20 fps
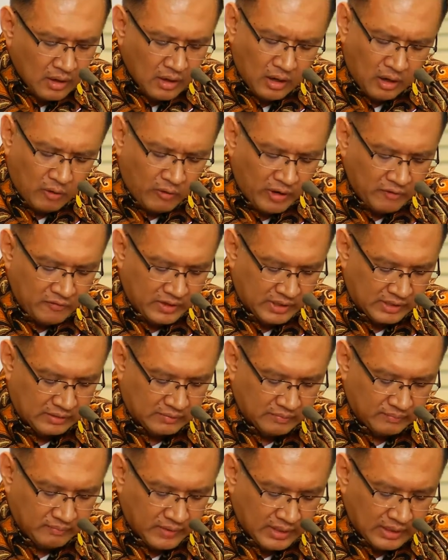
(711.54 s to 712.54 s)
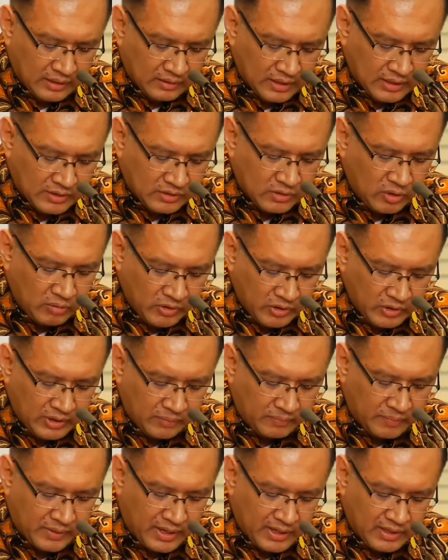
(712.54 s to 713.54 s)
However, this
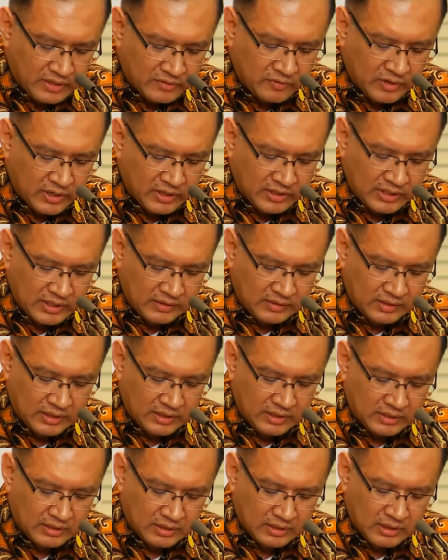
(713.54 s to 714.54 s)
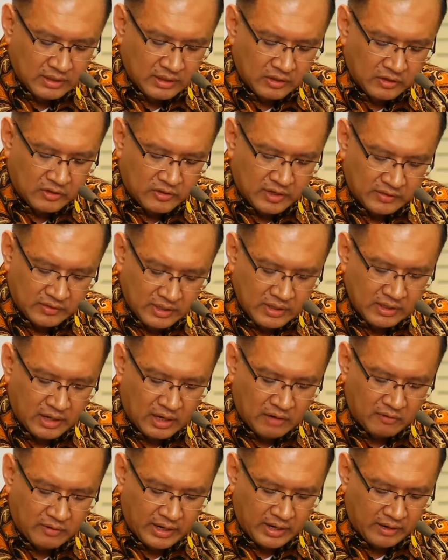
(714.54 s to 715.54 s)
commodity price volatility is threatening
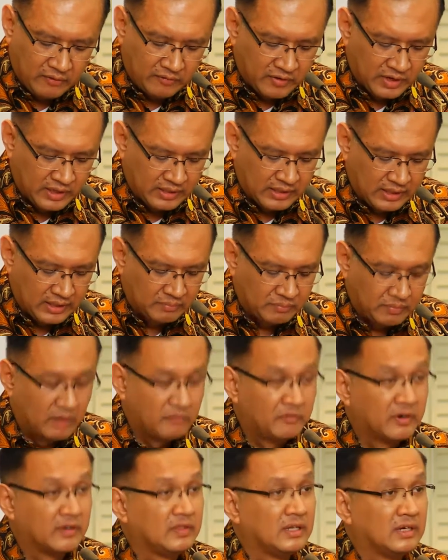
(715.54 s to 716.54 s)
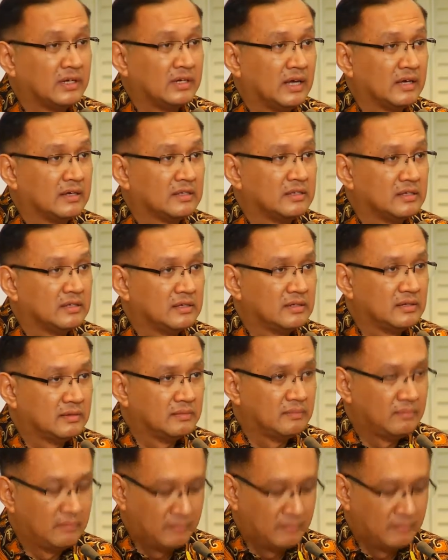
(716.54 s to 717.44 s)
our effort in poverty reductions.